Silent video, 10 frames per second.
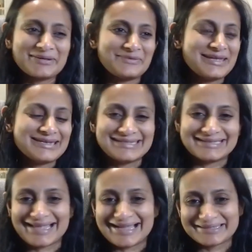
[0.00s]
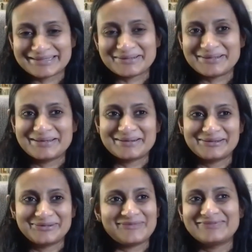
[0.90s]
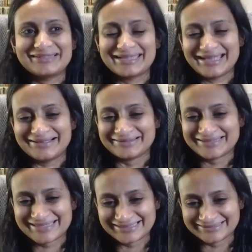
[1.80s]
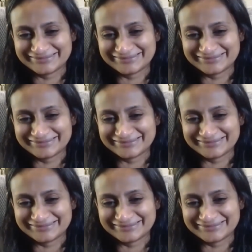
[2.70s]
even made it to class, so I don't know if that fully counts.